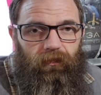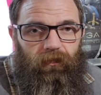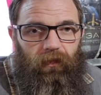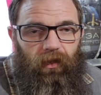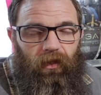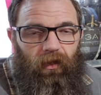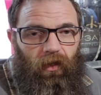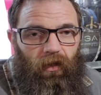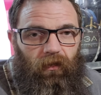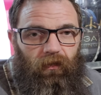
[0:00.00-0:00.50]

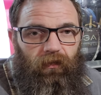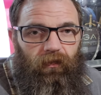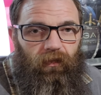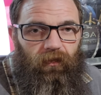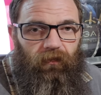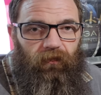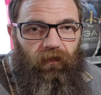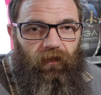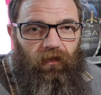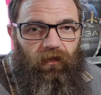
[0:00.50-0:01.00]
you know,
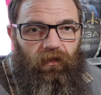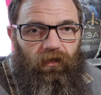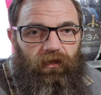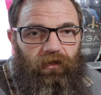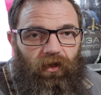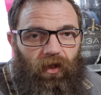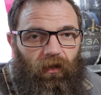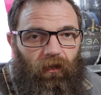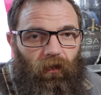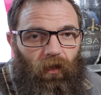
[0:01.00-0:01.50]
your
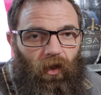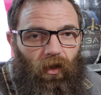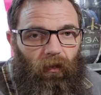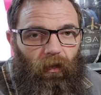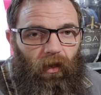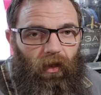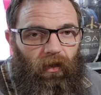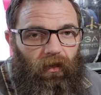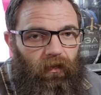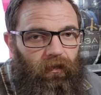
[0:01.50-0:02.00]
feelings on
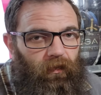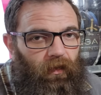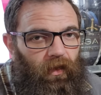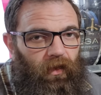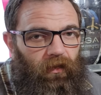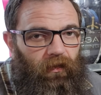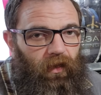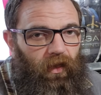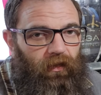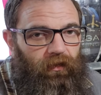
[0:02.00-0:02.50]
Walmart,
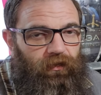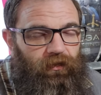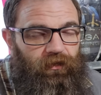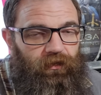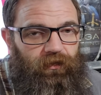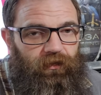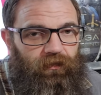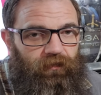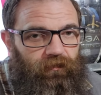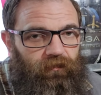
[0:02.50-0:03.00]
well
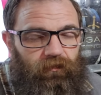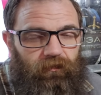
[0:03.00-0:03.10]
that's